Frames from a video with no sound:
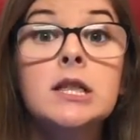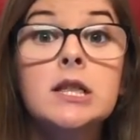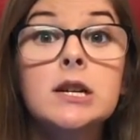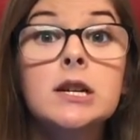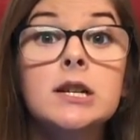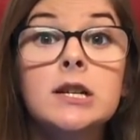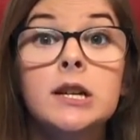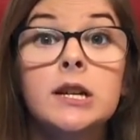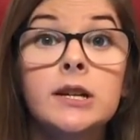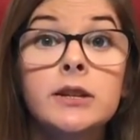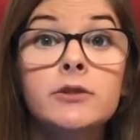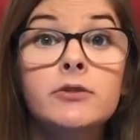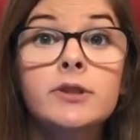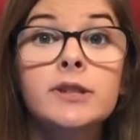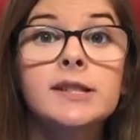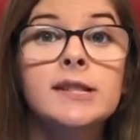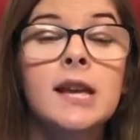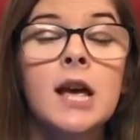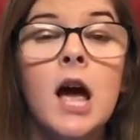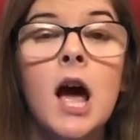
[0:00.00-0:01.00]
The
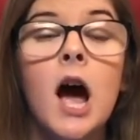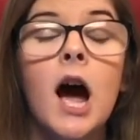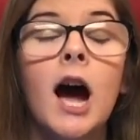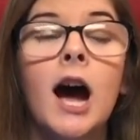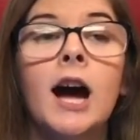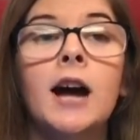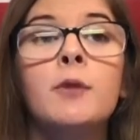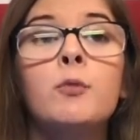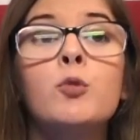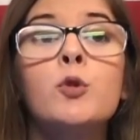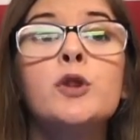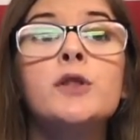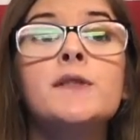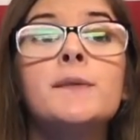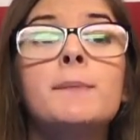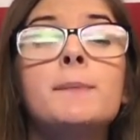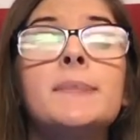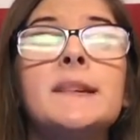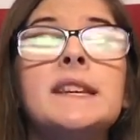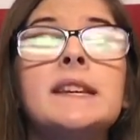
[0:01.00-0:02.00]
hundreds. I would
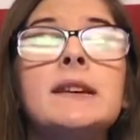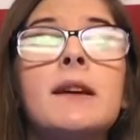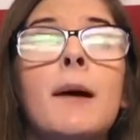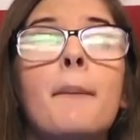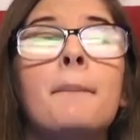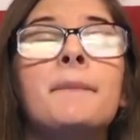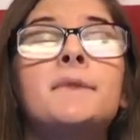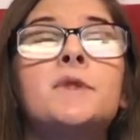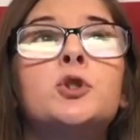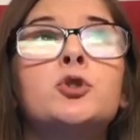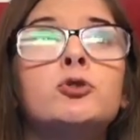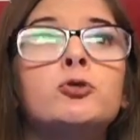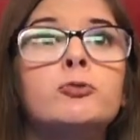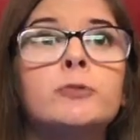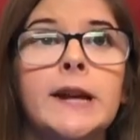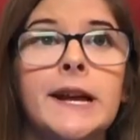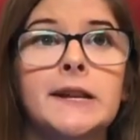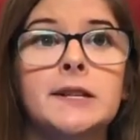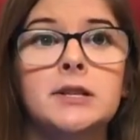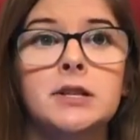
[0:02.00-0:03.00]
be
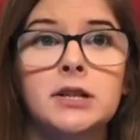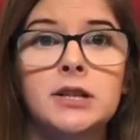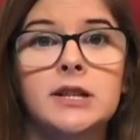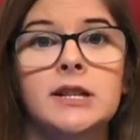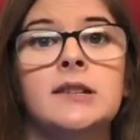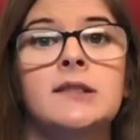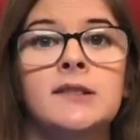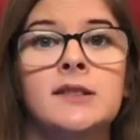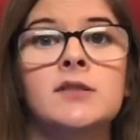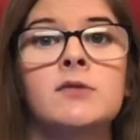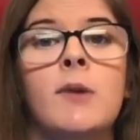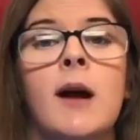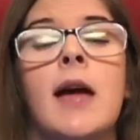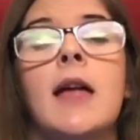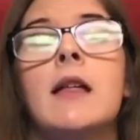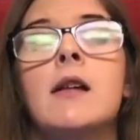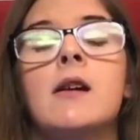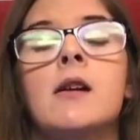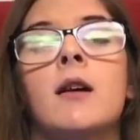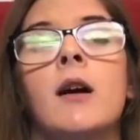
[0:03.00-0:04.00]
drenched in
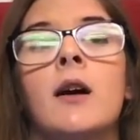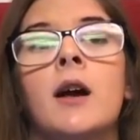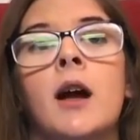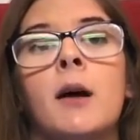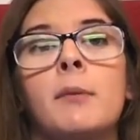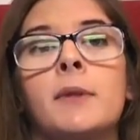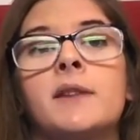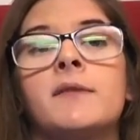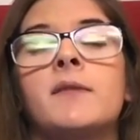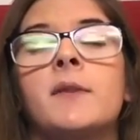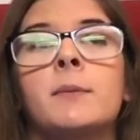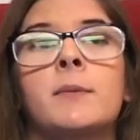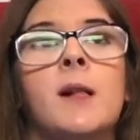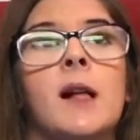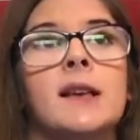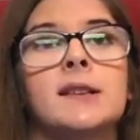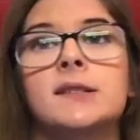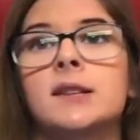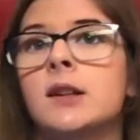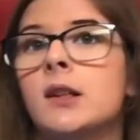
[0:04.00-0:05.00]
sweat coming from
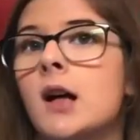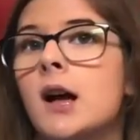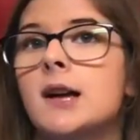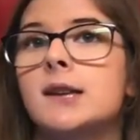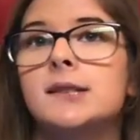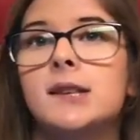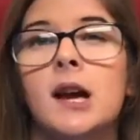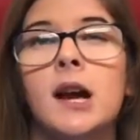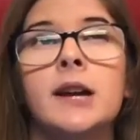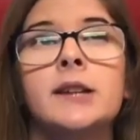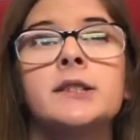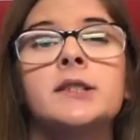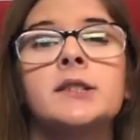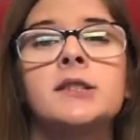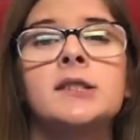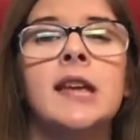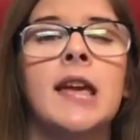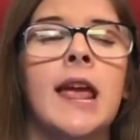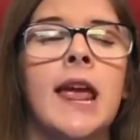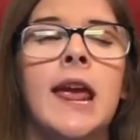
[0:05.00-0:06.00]
class to class. I
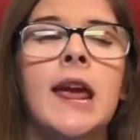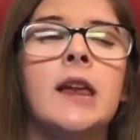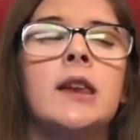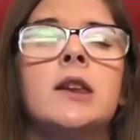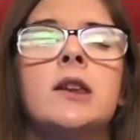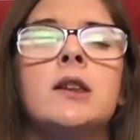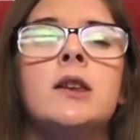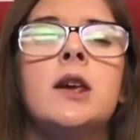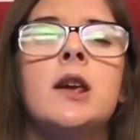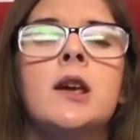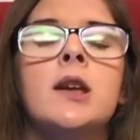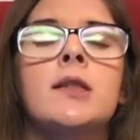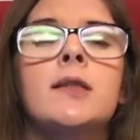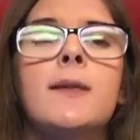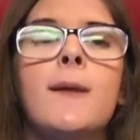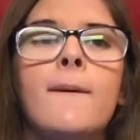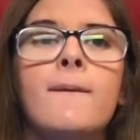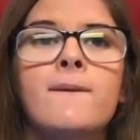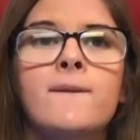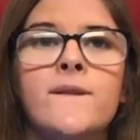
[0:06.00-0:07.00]
just hated
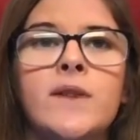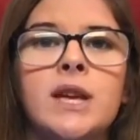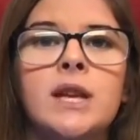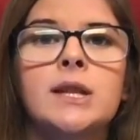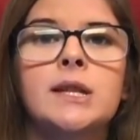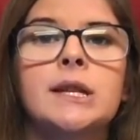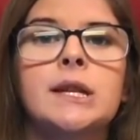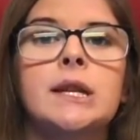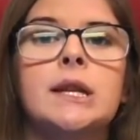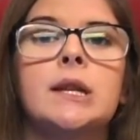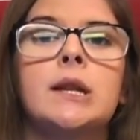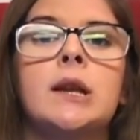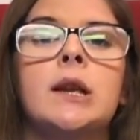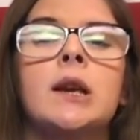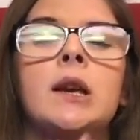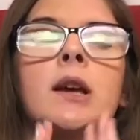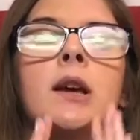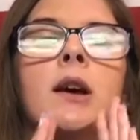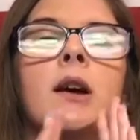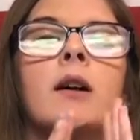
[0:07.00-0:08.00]
the feeling
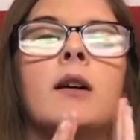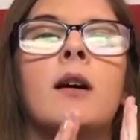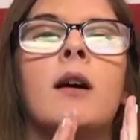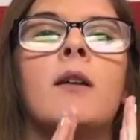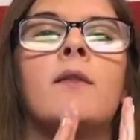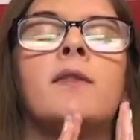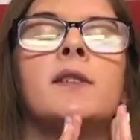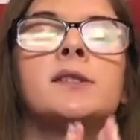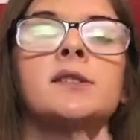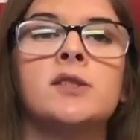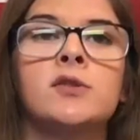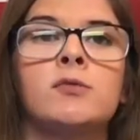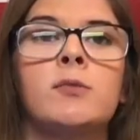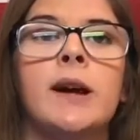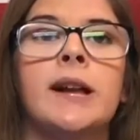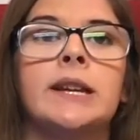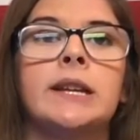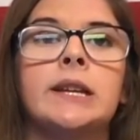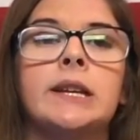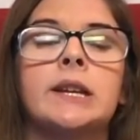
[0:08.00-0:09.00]
of
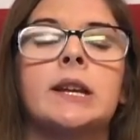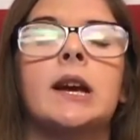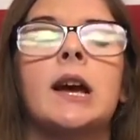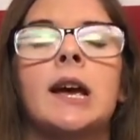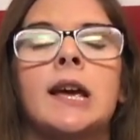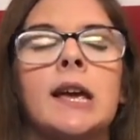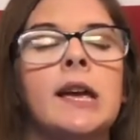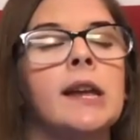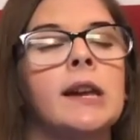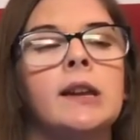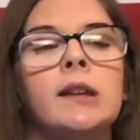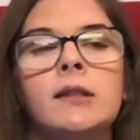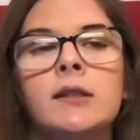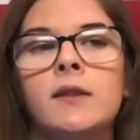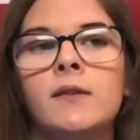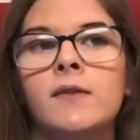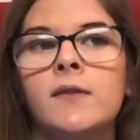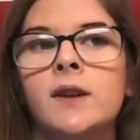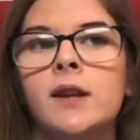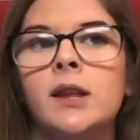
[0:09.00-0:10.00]
sweating. I hated
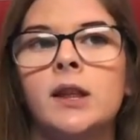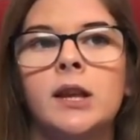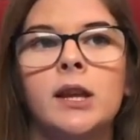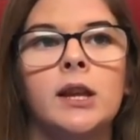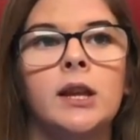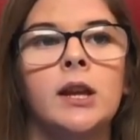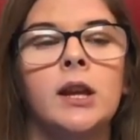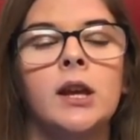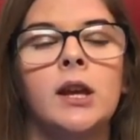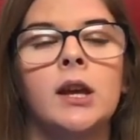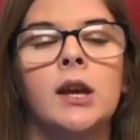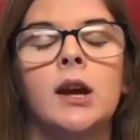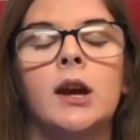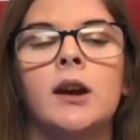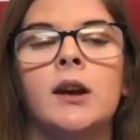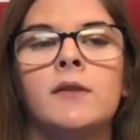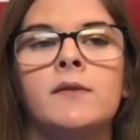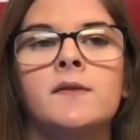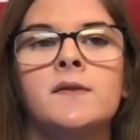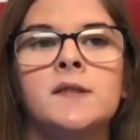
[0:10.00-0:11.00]
the feeling
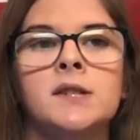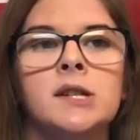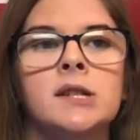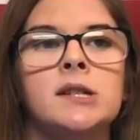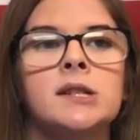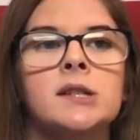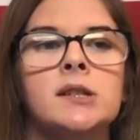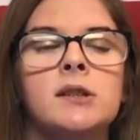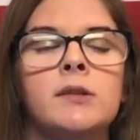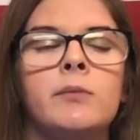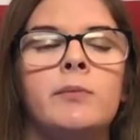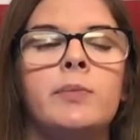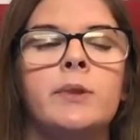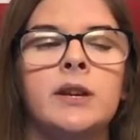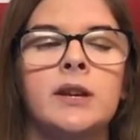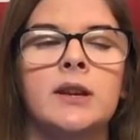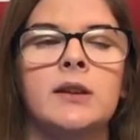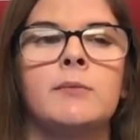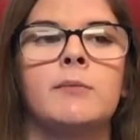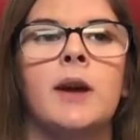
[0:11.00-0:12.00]
of just
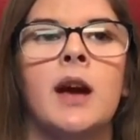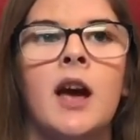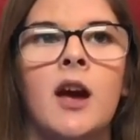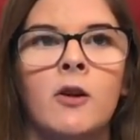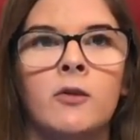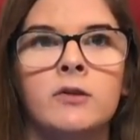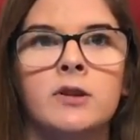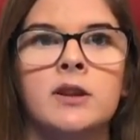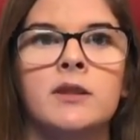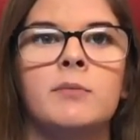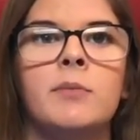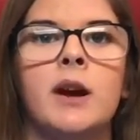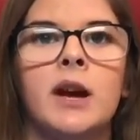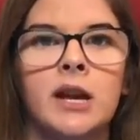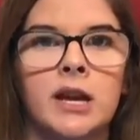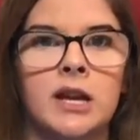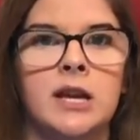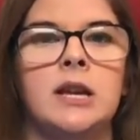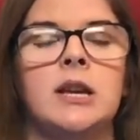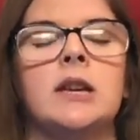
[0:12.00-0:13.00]
being pounded
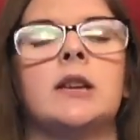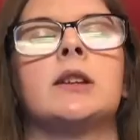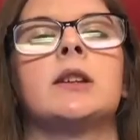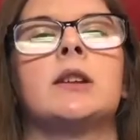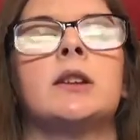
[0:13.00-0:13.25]
by heat.